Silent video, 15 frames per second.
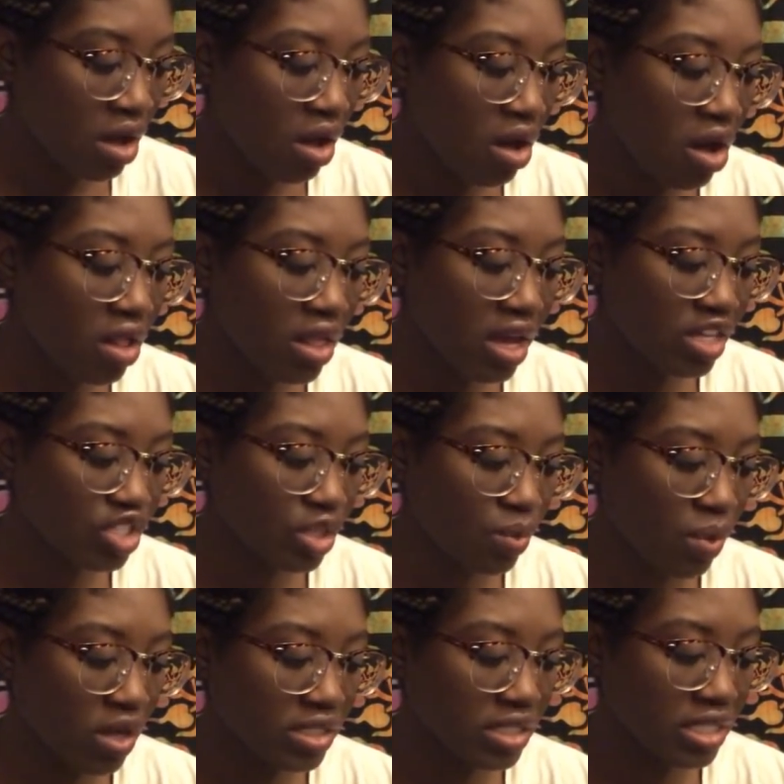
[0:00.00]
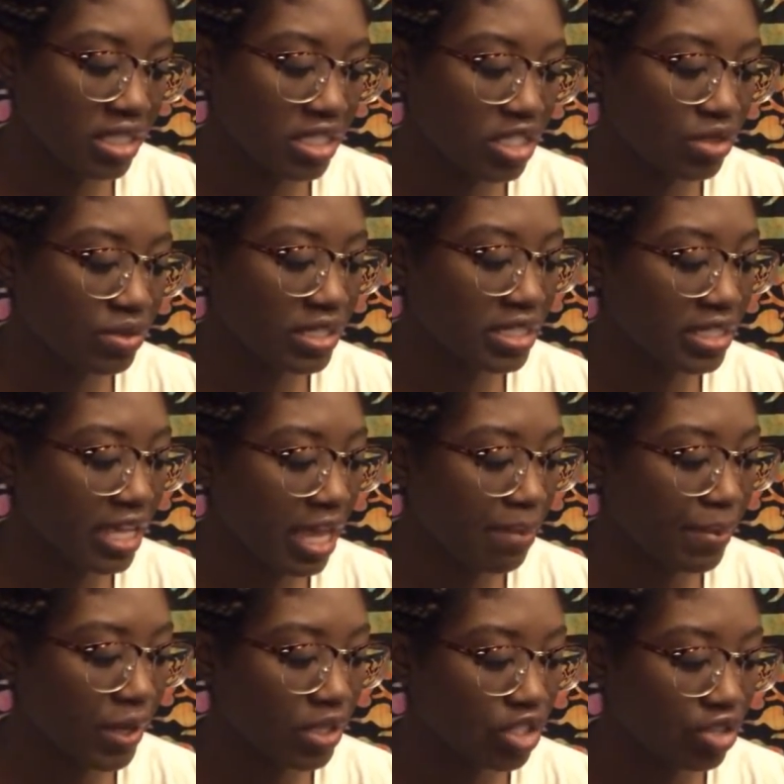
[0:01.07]
All Asha wants is to
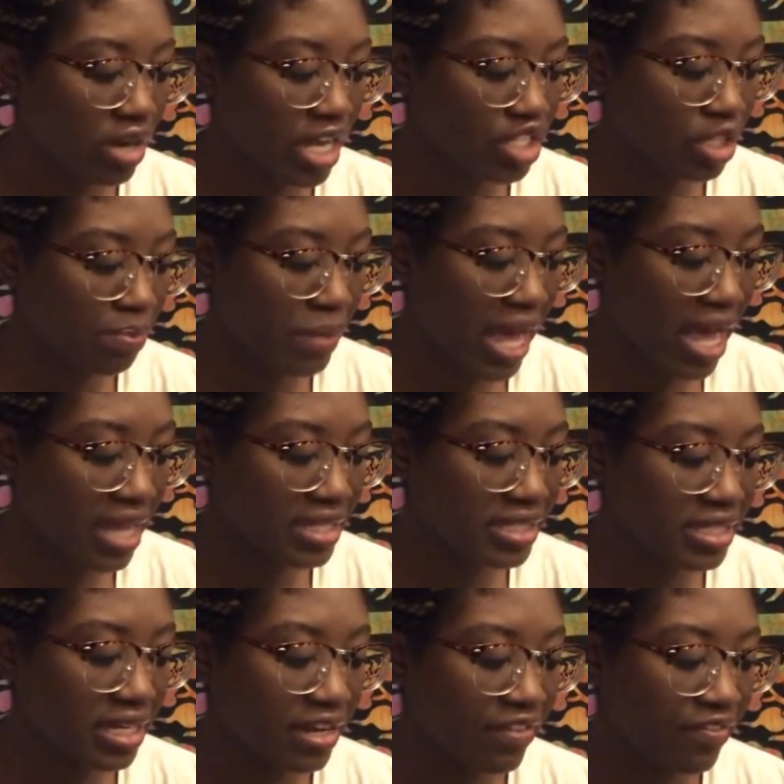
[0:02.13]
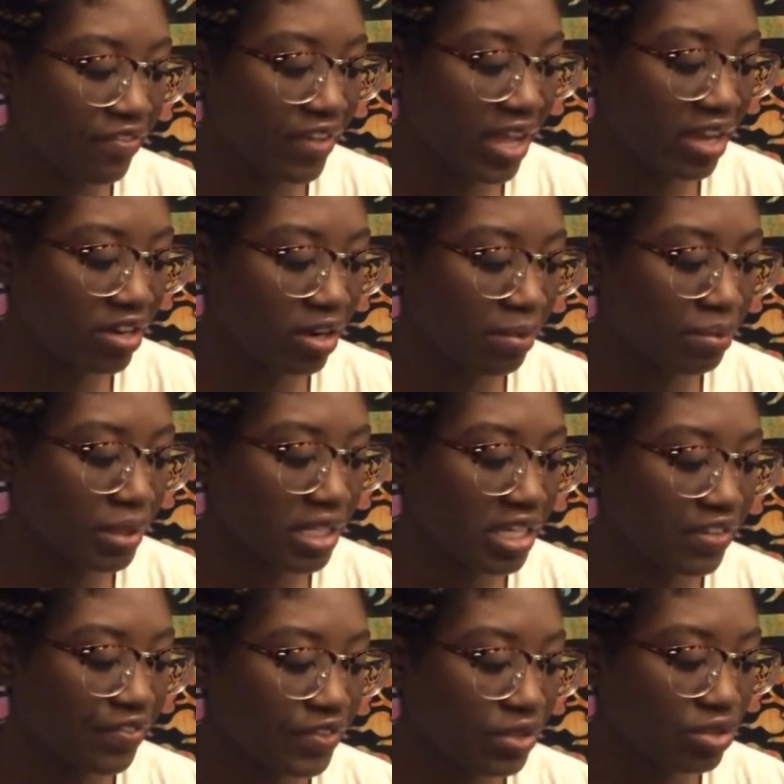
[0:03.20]
escape her tragic past and evade her
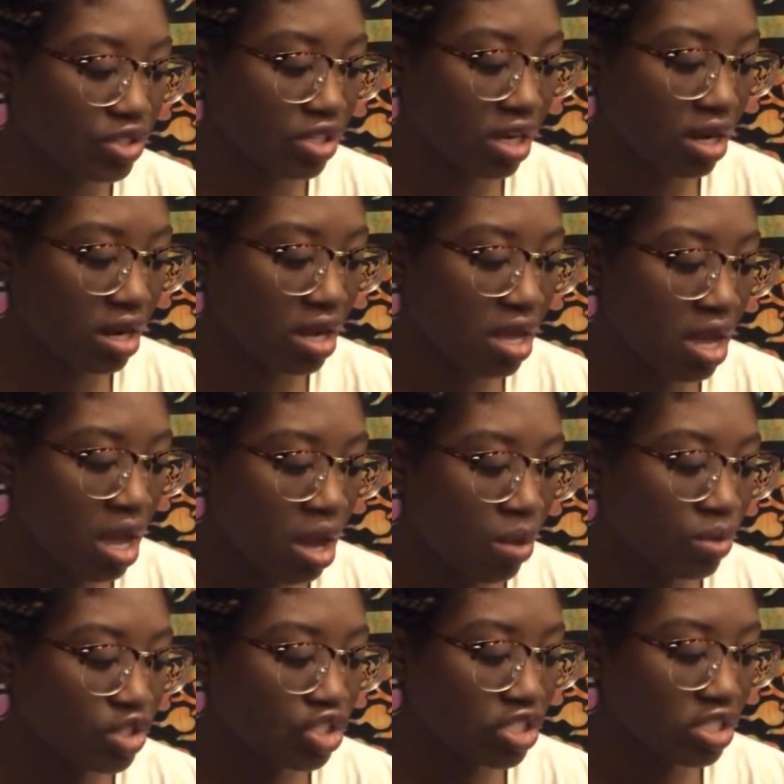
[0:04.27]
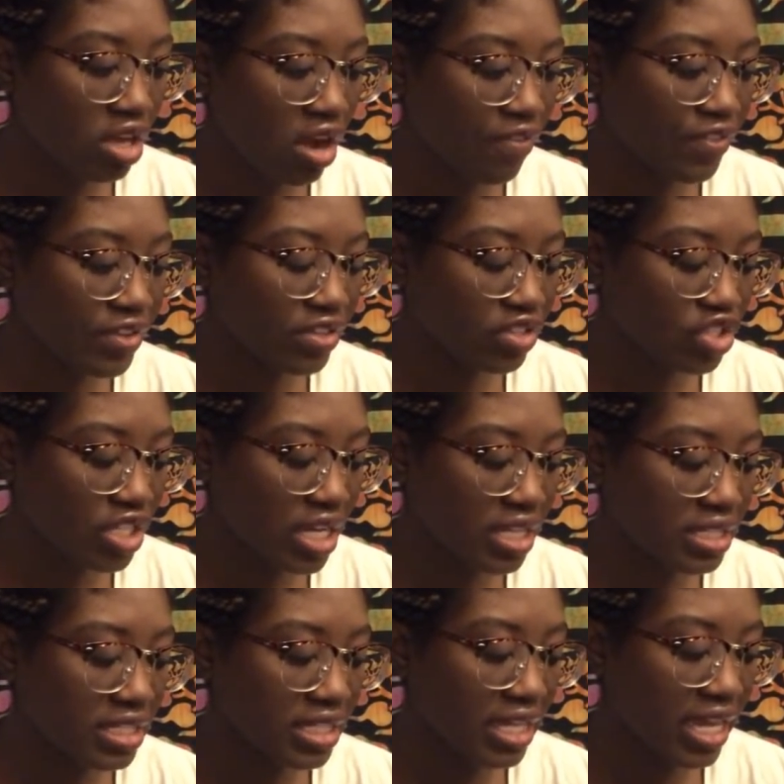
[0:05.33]
bleak future. When she's offered the
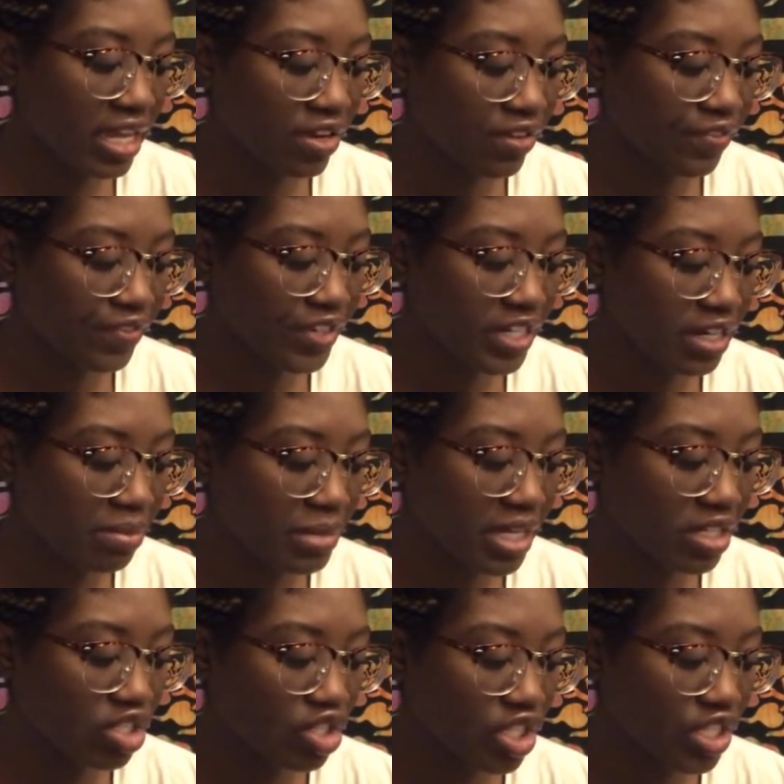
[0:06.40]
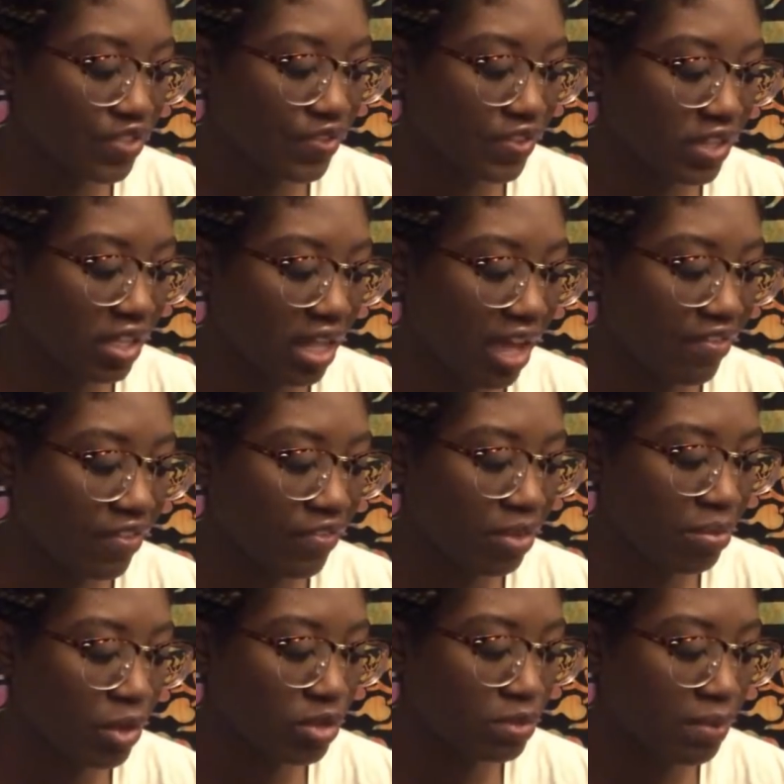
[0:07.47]
chance to gain her freedom in exchange for the life of the
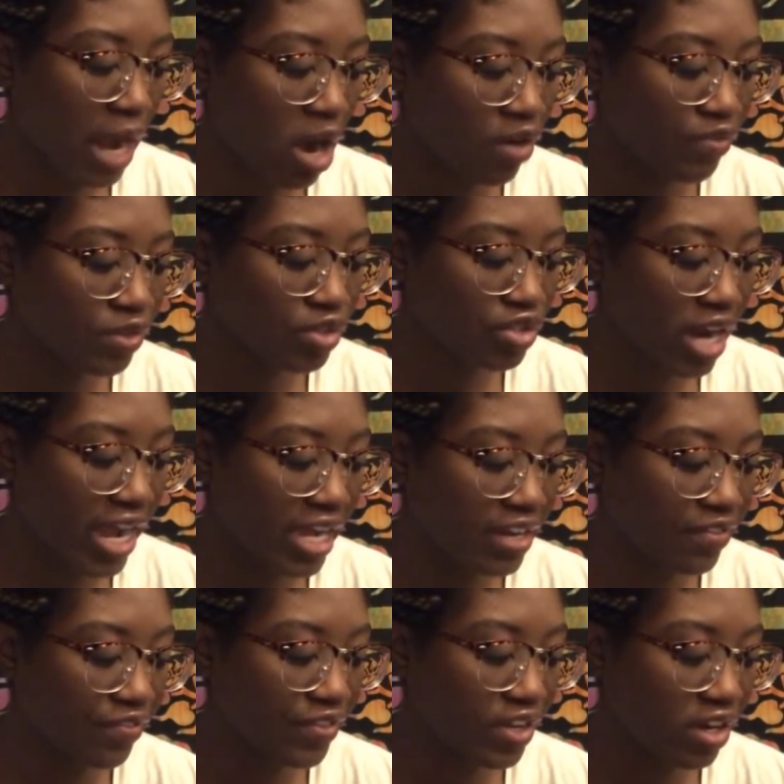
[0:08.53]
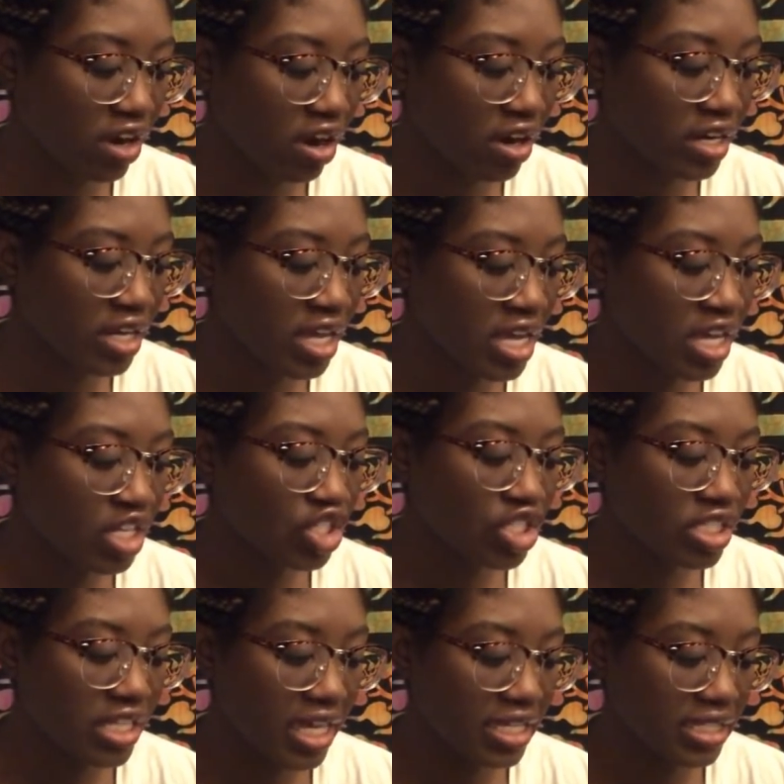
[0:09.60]
most powerful dragon of Firgaard, she
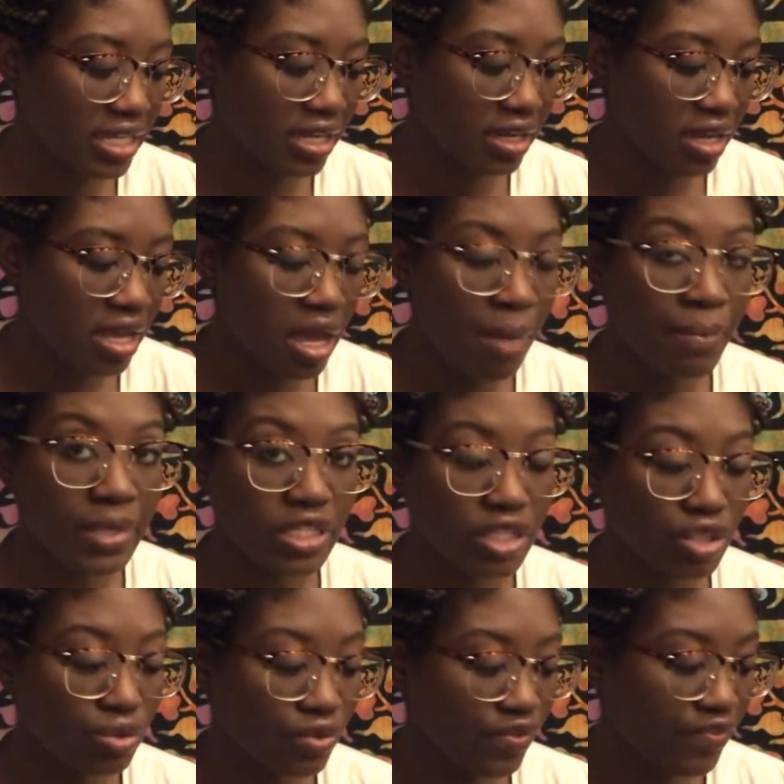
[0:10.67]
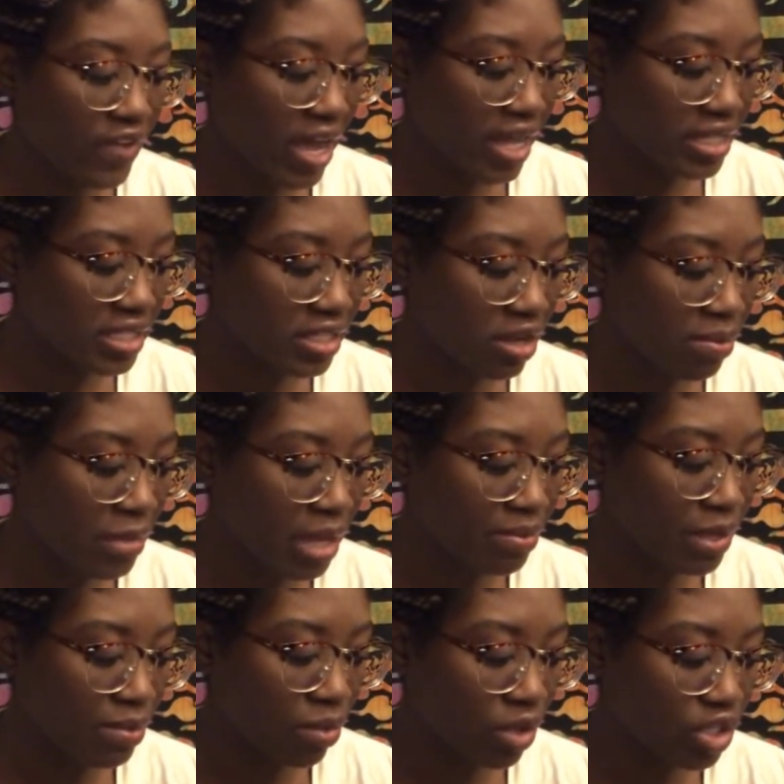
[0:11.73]
takes it, but soon finds there may
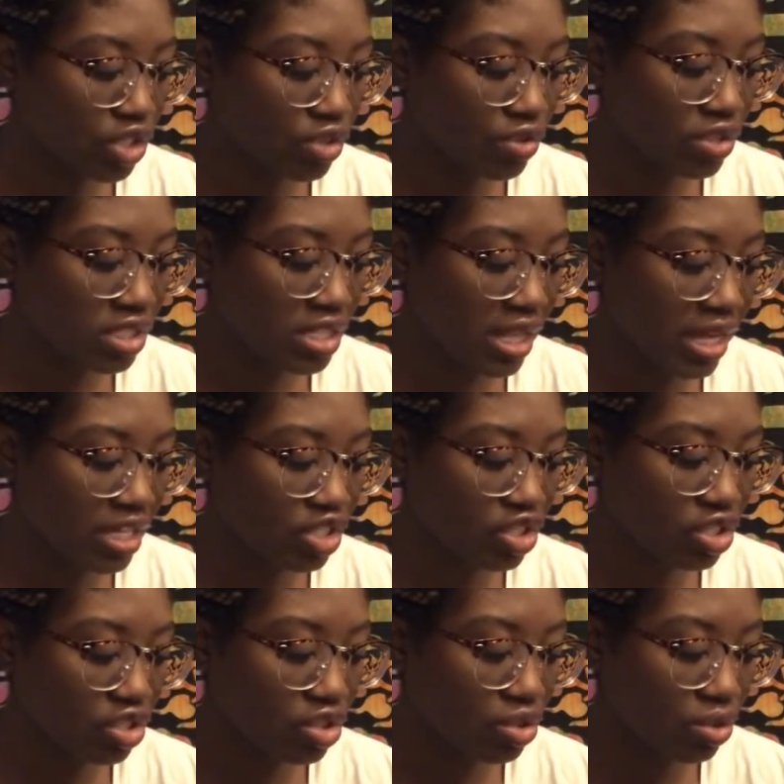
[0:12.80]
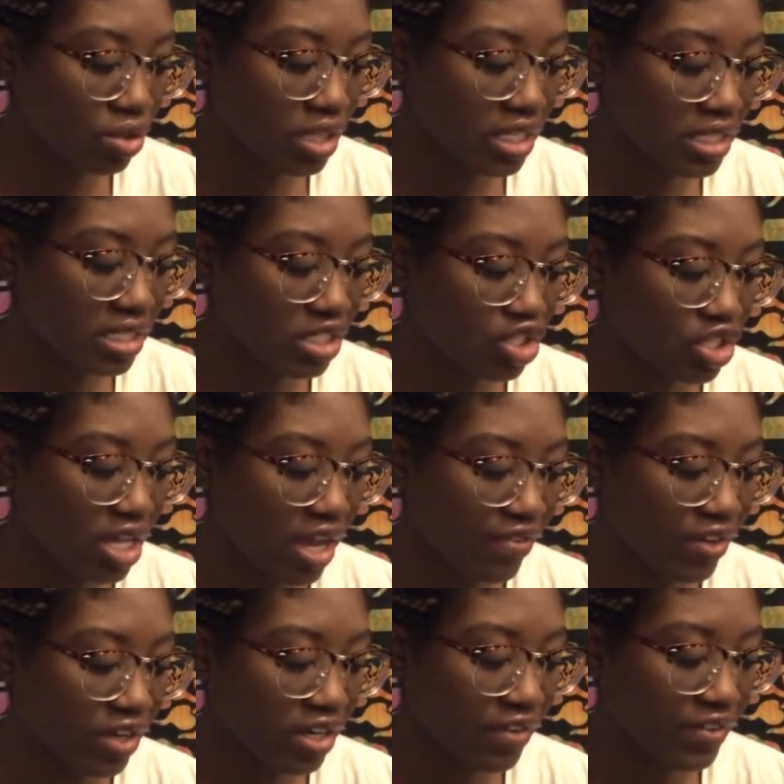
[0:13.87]
be more truth to the ancient stories than she
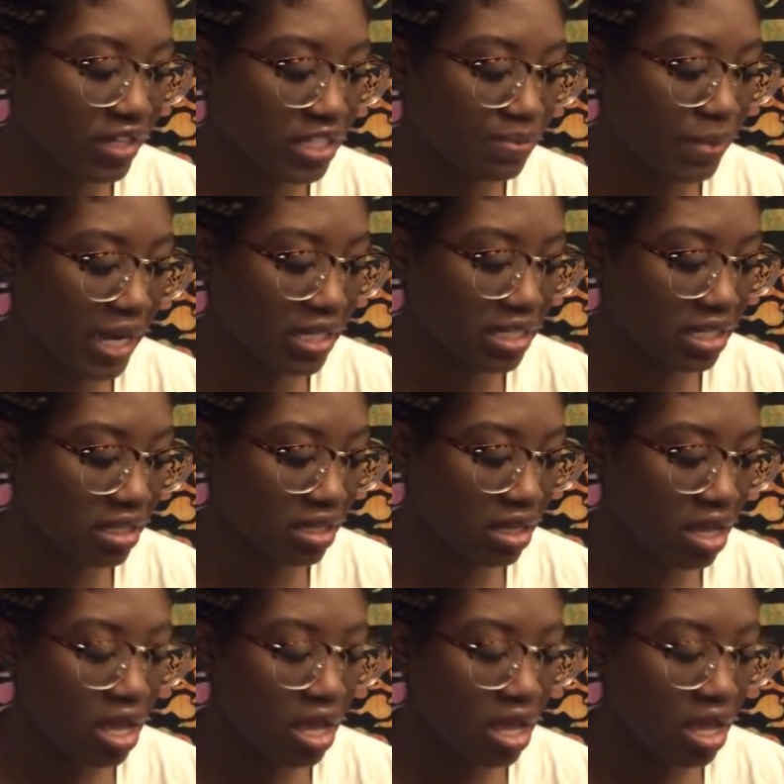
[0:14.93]
ever could have expected.